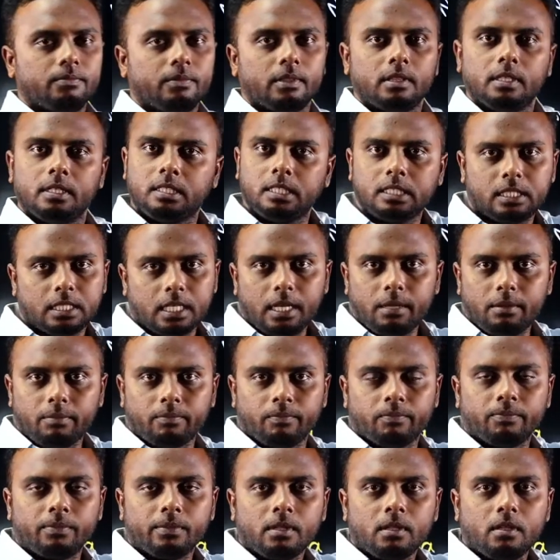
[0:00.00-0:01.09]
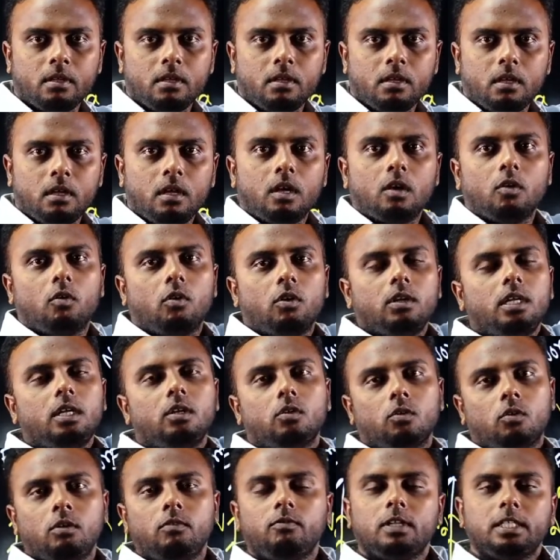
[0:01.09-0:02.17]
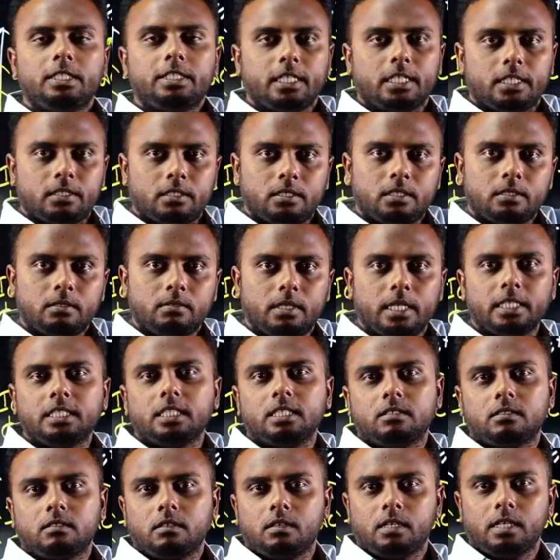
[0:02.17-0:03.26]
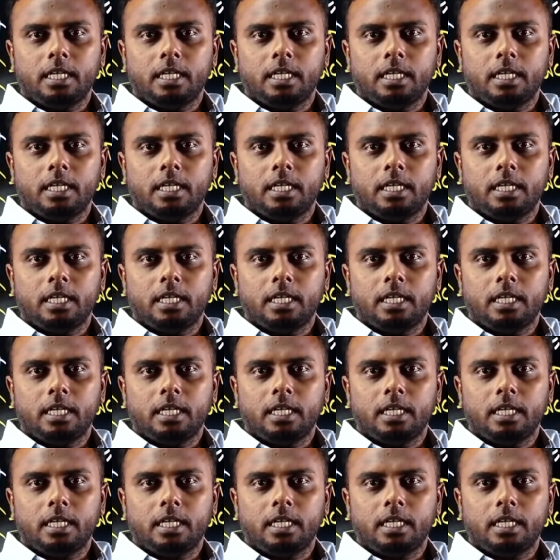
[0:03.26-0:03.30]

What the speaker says: This is same, only load will change, resistor,